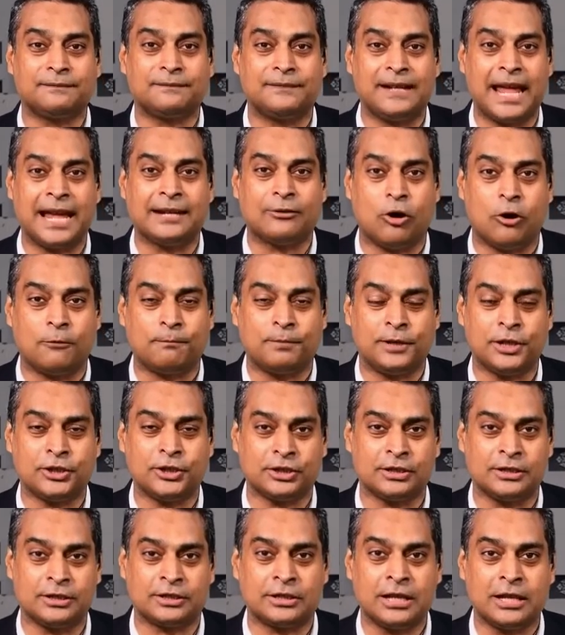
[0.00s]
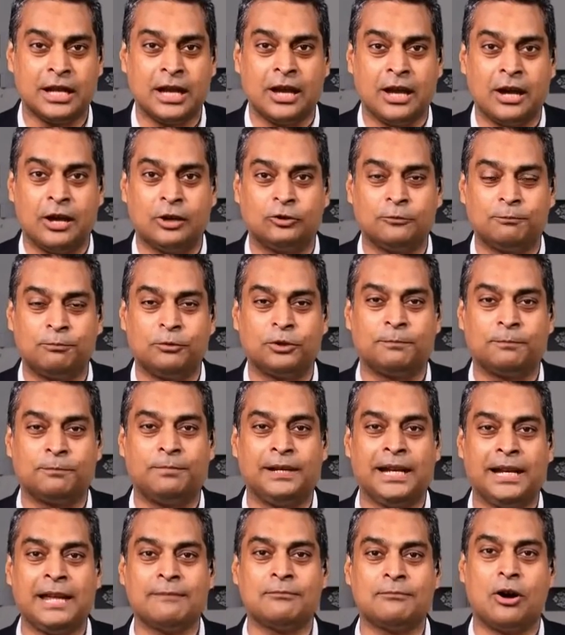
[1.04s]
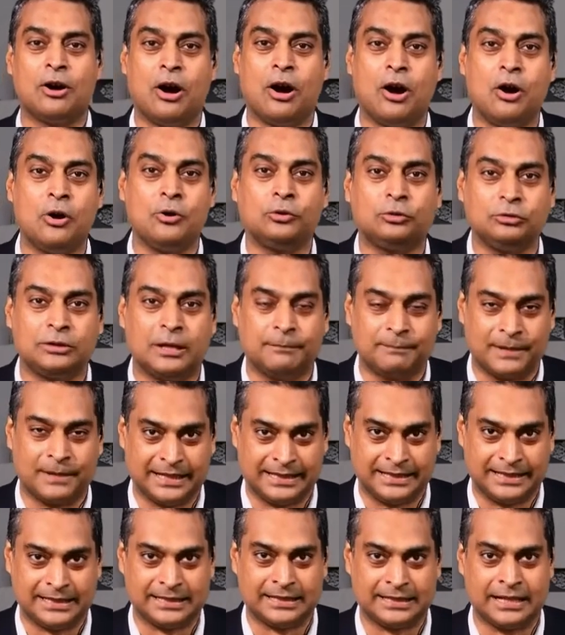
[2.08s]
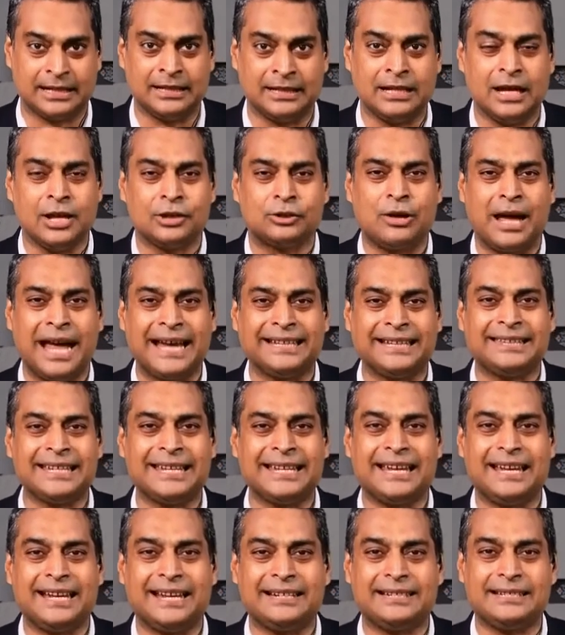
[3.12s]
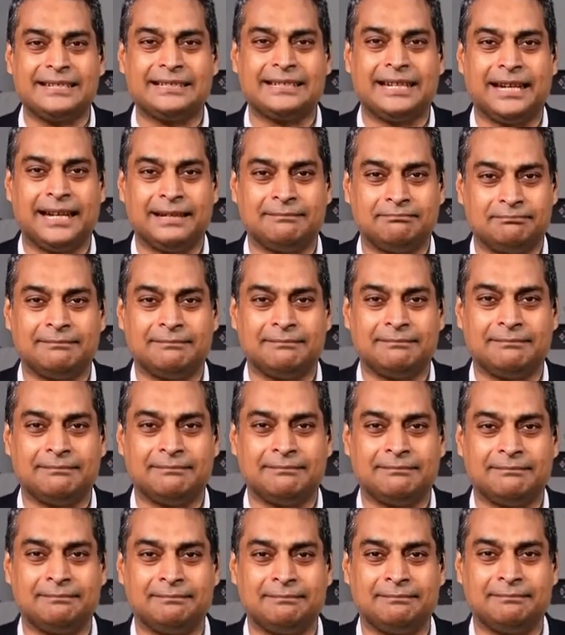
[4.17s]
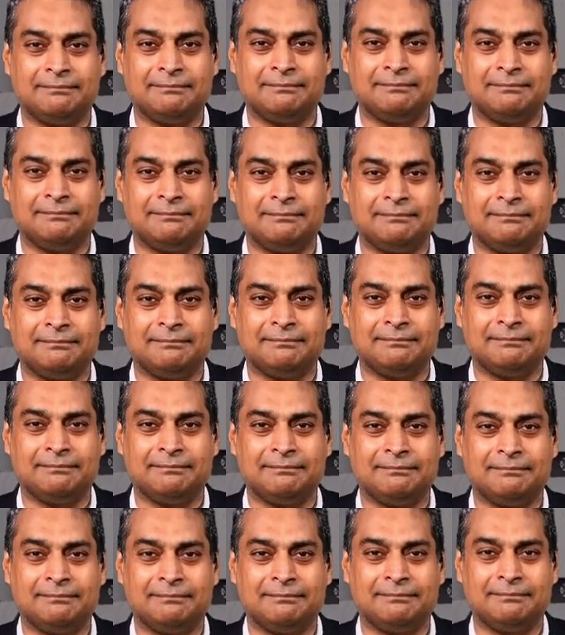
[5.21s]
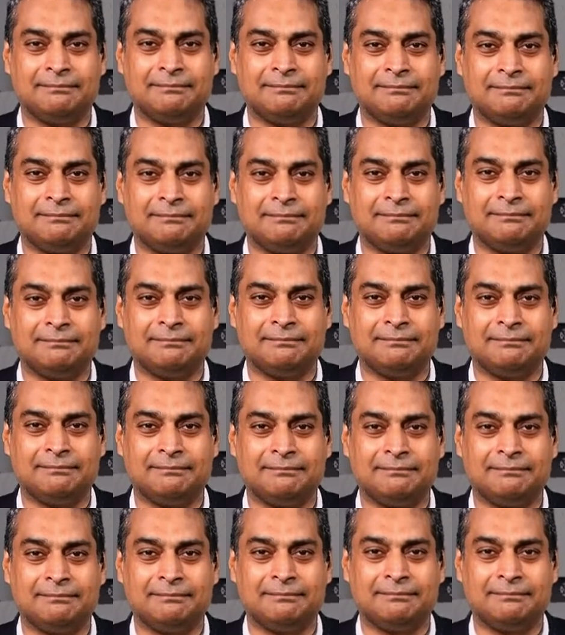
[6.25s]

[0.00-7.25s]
flag operations to put blame onto the Pakistan. So I think Pakistan, the military's top generals are going to meet